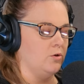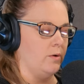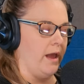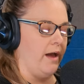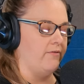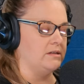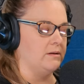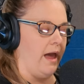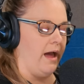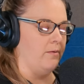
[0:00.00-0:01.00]
want to have it
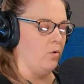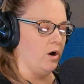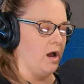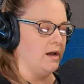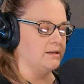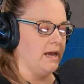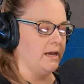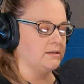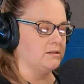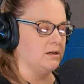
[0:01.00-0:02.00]
to add more
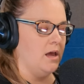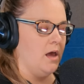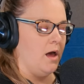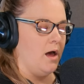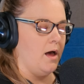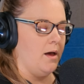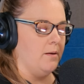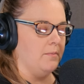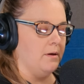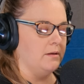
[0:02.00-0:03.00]
context,
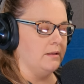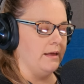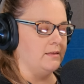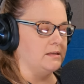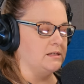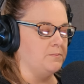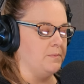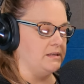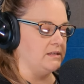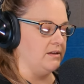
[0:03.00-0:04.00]
like the
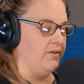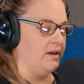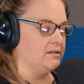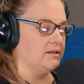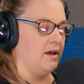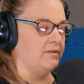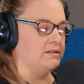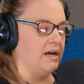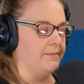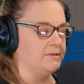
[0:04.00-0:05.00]
specifics of the
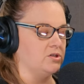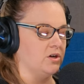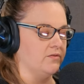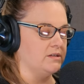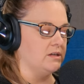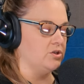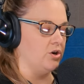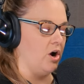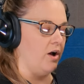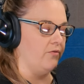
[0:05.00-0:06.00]
types of services
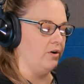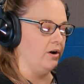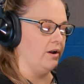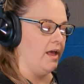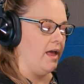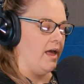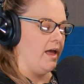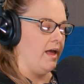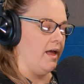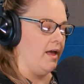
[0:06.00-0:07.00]
you're offered.
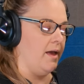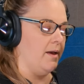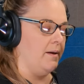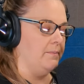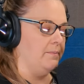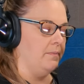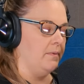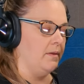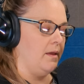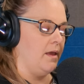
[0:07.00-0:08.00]
And
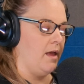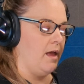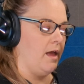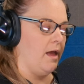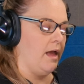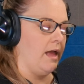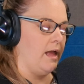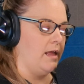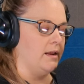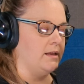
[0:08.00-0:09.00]

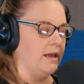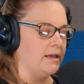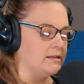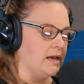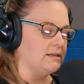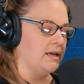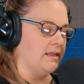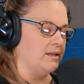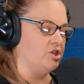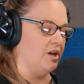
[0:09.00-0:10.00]
it does say
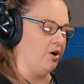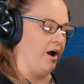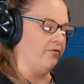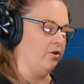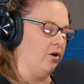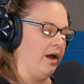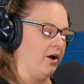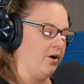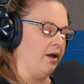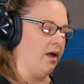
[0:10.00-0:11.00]
the geographical
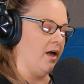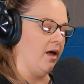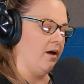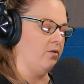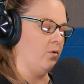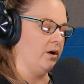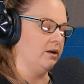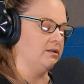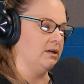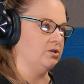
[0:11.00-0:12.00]
area of the
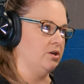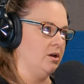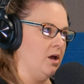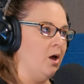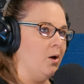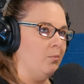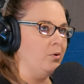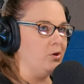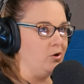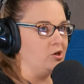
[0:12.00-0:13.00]
organization, but
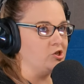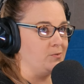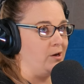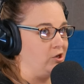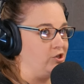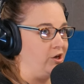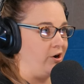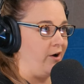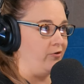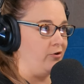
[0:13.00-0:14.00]
you could just make your
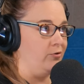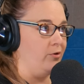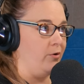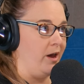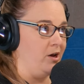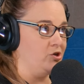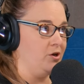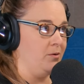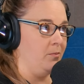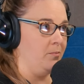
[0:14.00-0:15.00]
geographical
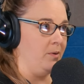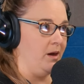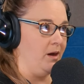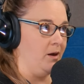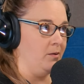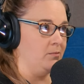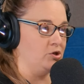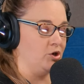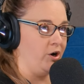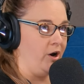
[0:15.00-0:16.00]
location be
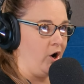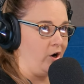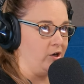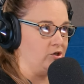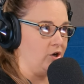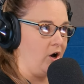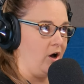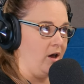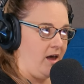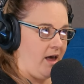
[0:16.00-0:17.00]
Missouri, Arkansas,
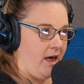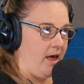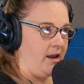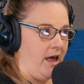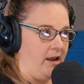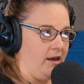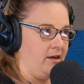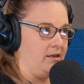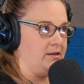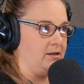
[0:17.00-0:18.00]
and any
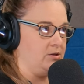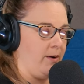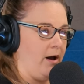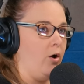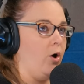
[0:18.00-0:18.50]
of the surround.